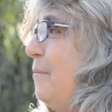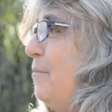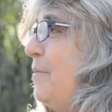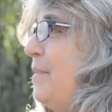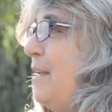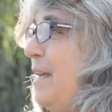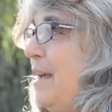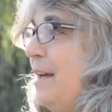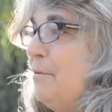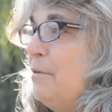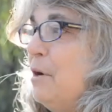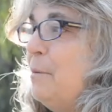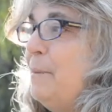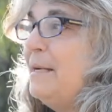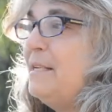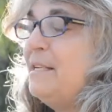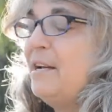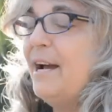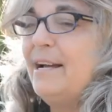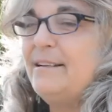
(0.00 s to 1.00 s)
um, the
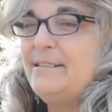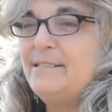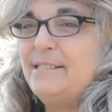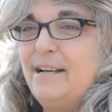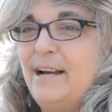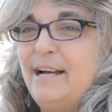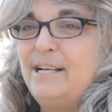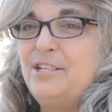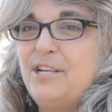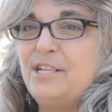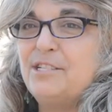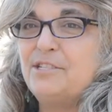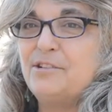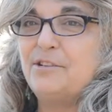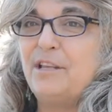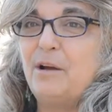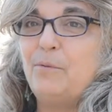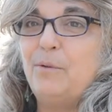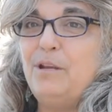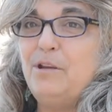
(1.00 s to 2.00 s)
anaerobic di
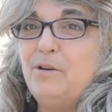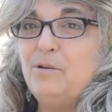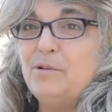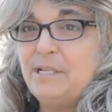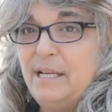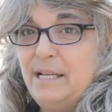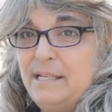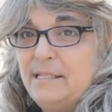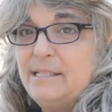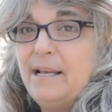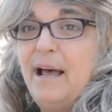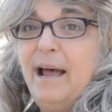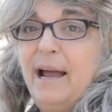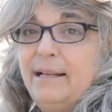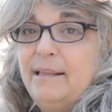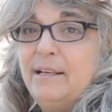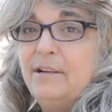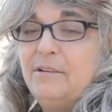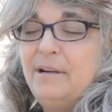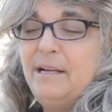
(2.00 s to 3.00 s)
digester that we use
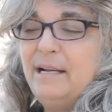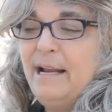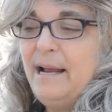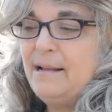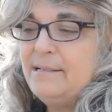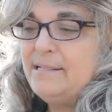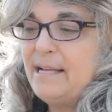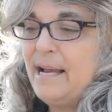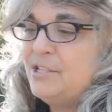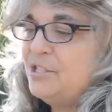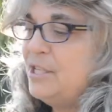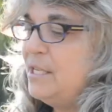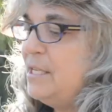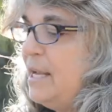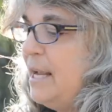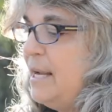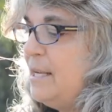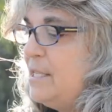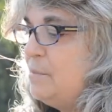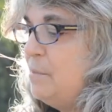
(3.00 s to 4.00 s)
inside the greenhouse actually
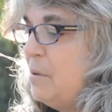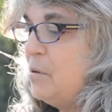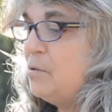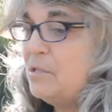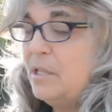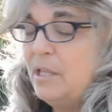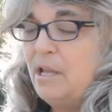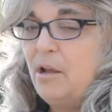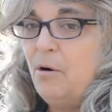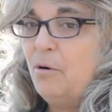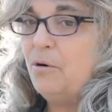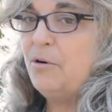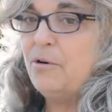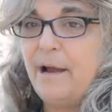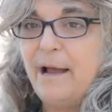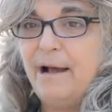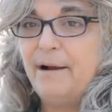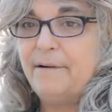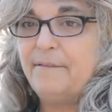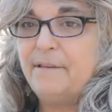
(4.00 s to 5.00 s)
takes most of the odor
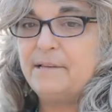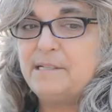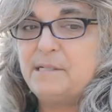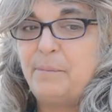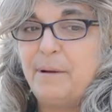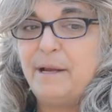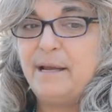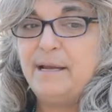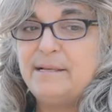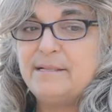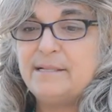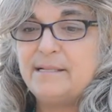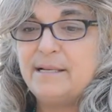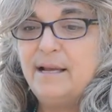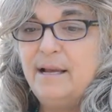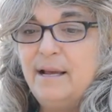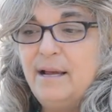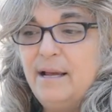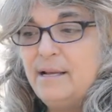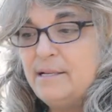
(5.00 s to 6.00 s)
out of the space.
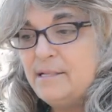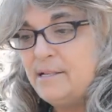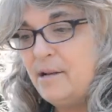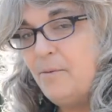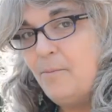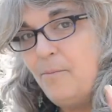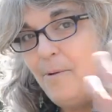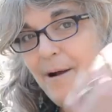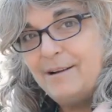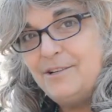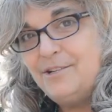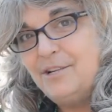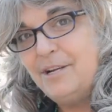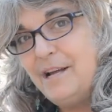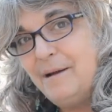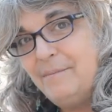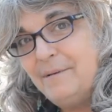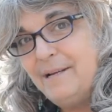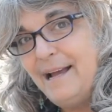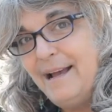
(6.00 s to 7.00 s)
So why don't you
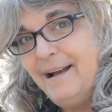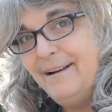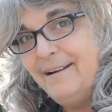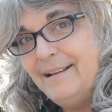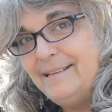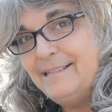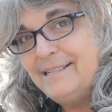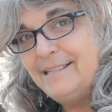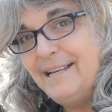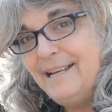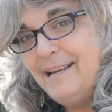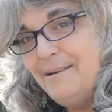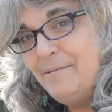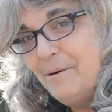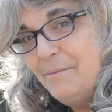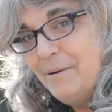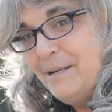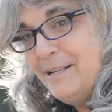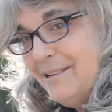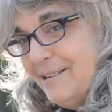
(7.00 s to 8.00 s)
come down and see
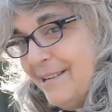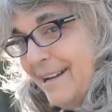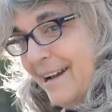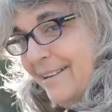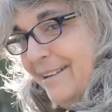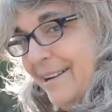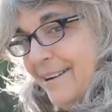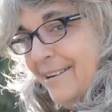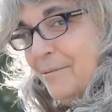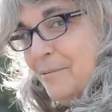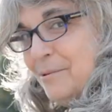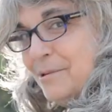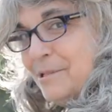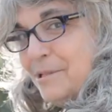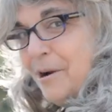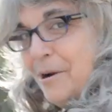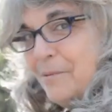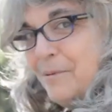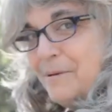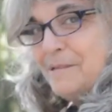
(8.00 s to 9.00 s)
what we do down there? And we'll
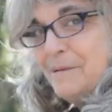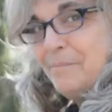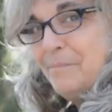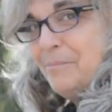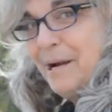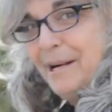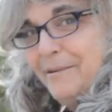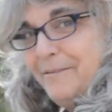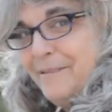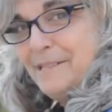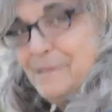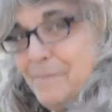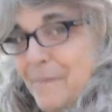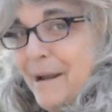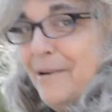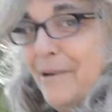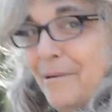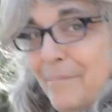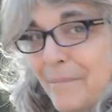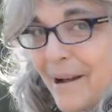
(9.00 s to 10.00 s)
start with some breakfast
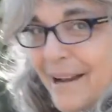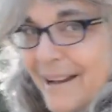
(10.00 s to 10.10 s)
made on